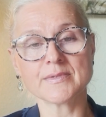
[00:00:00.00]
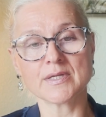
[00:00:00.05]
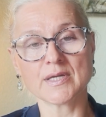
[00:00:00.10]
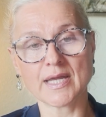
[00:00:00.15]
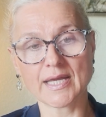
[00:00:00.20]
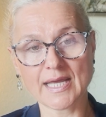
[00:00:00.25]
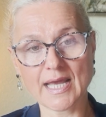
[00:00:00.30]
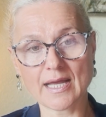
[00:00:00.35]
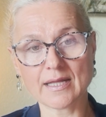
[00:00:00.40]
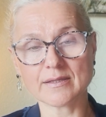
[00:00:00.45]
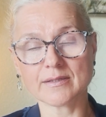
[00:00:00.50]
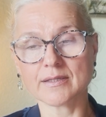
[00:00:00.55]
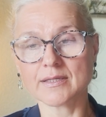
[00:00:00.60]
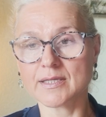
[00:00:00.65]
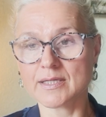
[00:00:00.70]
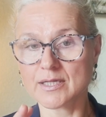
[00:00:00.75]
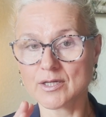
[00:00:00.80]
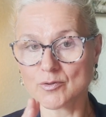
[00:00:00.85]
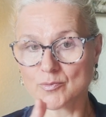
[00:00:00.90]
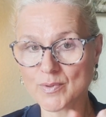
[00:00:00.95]
Again,
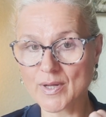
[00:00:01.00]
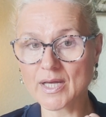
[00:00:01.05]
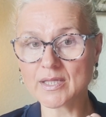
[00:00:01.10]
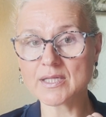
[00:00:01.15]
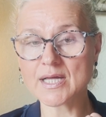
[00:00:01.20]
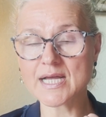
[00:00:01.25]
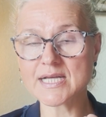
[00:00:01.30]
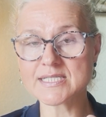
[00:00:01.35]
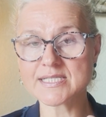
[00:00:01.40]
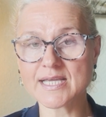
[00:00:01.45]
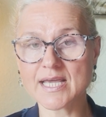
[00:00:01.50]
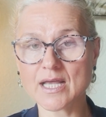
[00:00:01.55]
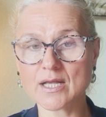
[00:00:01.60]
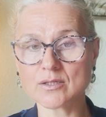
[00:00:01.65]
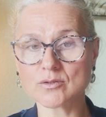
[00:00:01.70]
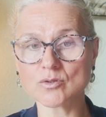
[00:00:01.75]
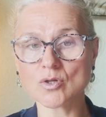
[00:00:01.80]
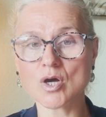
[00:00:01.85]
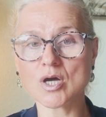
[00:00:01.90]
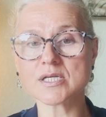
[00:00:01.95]
realized
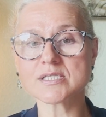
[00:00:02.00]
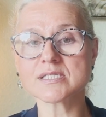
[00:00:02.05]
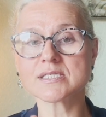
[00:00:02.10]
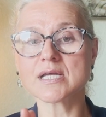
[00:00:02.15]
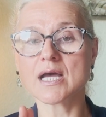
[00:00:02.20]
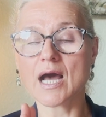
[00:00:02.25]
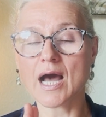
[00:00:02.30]
gain loss,